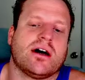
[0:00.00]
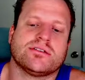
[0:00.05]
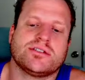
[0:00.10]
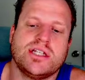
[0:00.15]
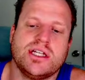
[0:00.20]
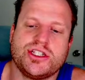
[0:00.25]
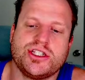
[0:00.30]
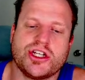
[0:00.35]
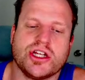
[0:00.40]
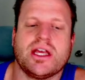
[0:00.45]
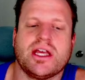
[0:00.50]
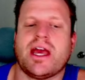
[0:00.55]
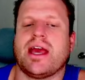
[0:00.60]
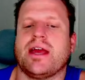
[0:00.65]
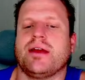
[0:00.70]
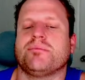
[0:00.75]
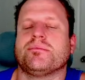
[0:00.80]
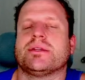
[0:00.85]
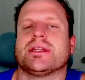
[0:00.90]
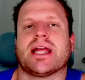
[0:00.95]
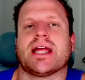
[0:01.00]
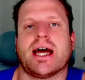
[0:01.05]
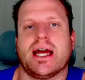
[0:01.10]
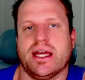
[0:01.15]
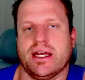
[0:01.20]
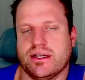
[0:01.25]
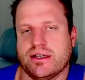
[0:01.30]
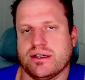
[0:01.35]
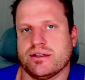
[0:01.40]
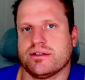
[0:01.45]
teach a game
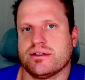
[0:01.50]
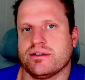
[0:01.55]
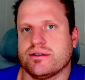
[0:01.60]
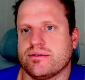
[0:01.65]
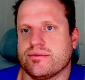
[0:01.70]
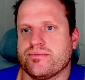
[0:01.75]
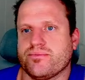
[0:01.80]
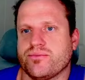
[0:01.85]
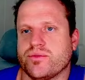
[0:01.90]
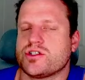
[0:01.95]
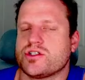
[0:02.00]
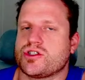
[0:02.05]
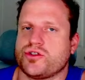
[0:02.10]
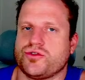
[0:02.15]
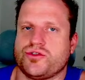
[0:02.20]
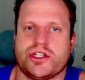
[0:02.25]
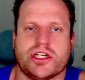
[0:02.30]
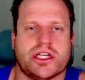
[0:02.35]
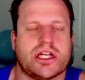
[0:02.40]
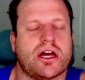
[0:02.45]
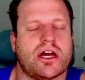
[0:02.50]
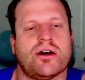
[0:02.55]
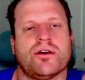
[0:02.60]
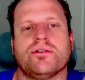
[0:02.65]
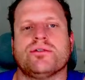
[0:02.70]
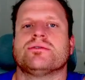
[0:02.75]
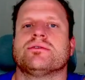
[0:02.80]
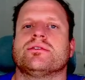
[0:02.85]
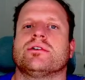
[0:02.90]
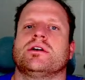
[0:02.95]
like Sushi Go.
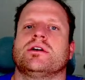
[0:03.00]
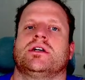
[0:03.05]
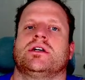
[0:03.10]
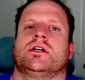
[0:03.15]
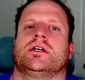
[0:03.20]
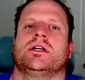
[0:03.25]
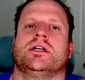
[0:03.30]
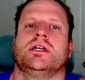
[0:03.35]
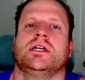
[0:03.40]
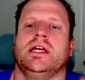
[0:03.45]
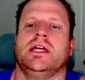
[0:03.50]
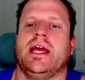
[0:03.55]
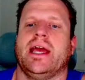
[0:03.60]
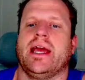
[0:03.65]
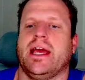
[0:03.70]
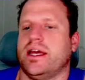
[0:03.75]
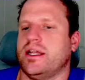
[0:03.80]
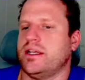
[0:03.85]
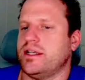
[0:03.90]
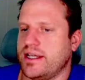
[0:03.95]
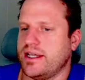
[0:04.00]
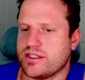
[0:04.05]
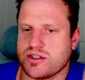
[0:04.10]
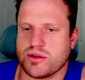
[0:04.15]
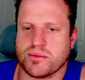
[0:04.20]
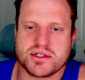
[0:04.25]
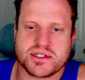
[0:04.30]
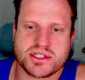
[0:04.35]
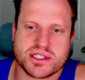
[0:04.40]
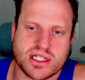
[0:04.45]
And it's
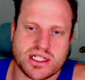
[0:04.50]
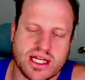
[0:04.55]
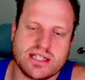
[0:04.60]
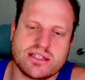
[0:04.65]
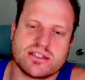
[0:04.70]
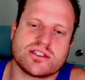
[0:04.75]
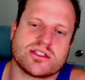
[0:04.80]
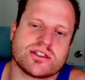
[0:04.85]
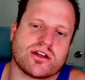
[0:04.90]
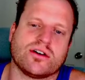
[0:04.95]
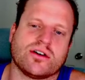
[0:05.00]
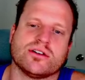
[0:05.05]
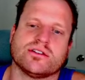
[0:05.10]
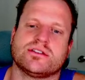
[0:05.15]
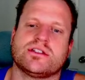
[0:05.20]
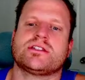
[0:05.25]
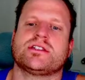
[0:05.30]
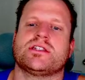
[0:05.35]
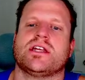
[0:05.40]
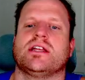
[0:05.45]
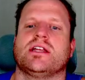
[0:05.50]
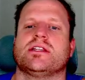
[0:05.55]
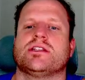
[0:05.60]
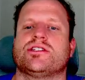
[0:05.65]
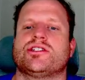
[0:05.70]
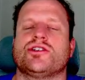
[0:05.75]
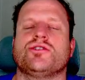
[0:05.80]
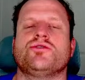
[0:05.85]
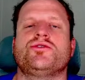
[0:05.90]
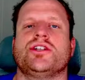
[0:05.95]
almost an insult to say that
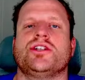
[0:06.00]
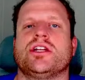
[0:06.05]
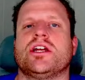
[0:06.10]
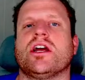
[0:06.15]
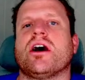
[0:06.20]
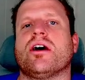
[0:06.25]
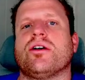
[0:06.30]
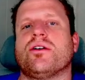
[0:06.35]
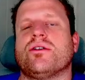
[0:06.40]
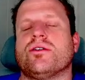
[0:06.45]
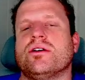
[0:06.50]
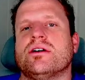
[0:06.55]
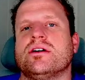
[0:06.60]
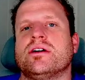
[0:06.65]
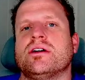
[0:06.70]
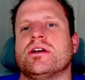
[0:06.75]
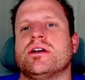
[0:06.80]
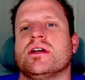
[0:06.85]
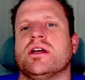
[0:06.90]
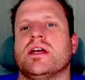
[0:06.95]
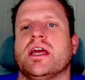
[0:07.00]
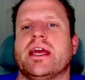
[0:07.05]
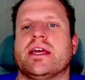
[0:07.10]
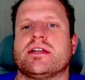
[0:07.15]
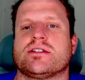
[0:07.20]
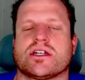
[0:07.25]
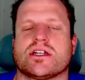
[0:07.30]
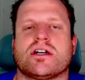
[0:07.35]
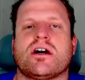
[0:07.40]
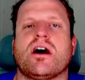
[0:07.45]
Sushi Go is
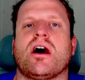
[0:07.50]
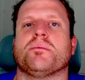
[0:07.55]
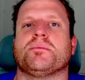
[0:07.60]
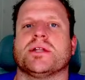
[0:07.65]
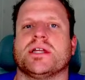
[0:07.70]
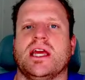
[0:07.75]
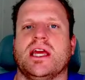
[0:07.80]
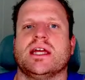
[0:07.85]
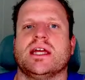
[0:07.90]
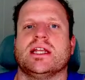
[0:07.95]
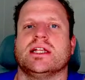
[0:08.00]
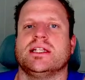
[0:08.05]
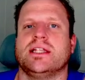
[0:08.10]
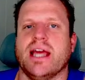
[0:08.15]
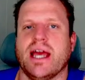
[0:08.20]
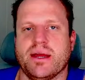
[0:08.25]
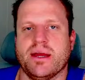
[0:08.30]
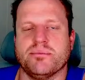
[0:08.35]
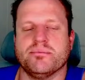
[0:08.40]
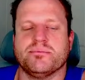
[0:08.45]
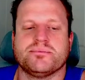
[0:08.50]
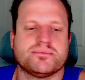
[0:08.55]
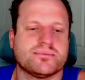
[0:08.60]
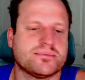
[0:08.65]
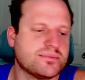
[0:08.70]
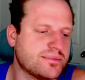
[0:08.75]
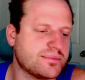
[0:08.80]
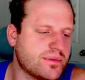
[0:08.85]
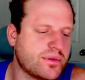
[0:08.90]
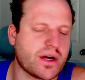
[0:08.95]
a complicated game,
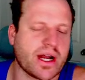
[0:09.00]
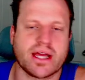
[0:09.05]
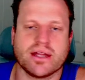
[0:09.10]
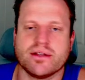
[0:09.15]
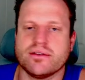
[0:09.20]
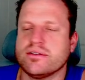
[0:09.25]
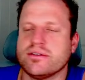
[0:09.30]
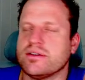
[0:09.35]
right?